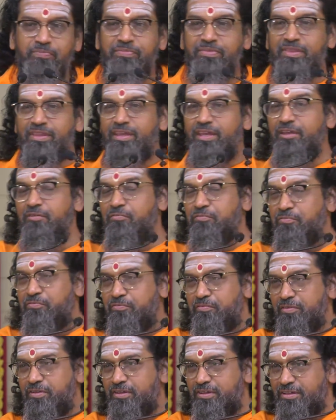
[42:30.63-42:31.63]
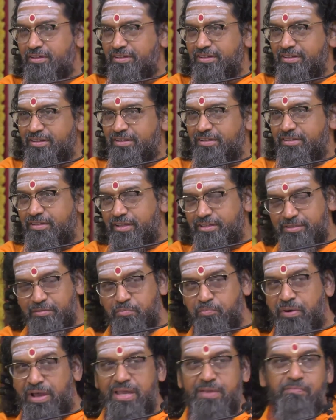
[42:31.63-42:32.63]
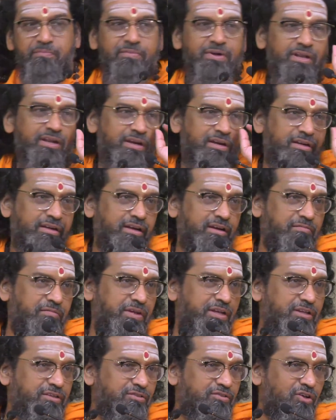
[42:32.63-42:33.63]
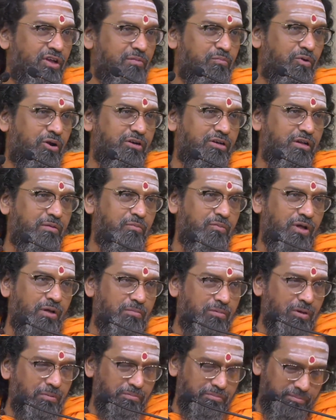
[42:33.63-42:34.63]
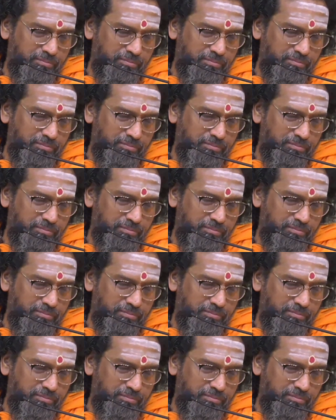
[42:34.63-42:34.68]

If there is a pipe connected, we can solve water problem